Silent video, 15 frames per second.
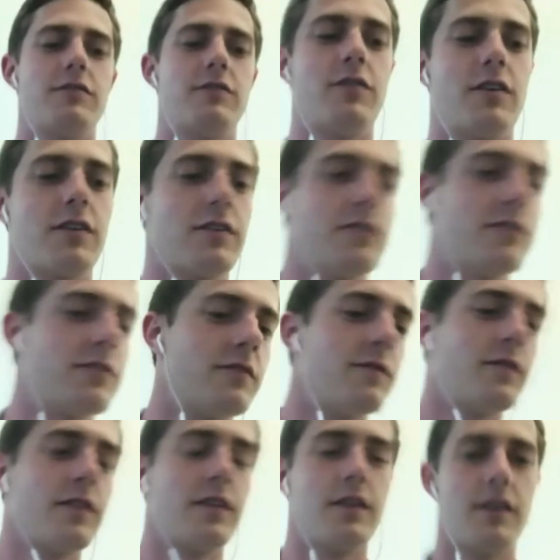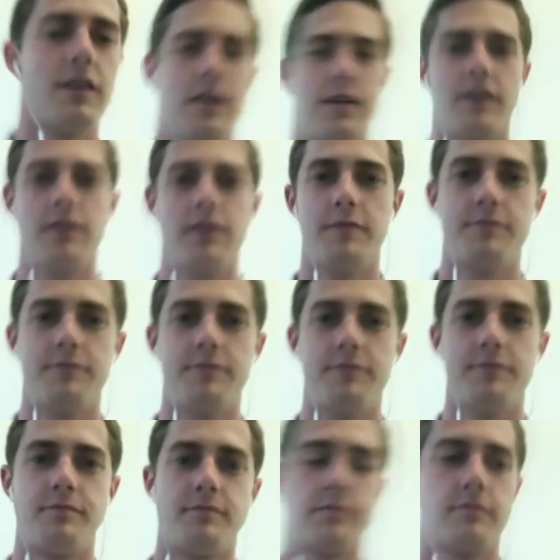interesting thing
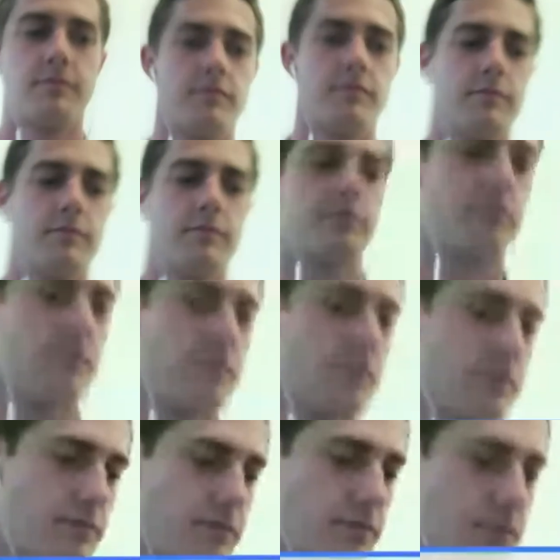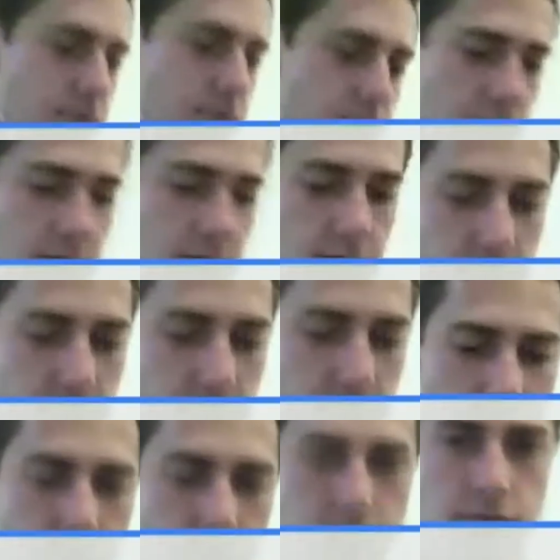because this is the
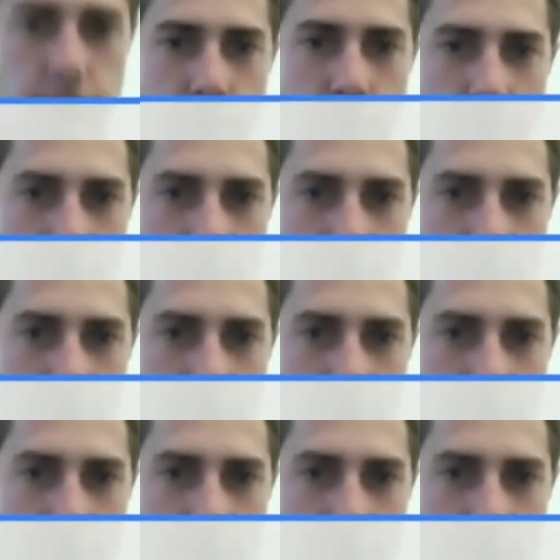first time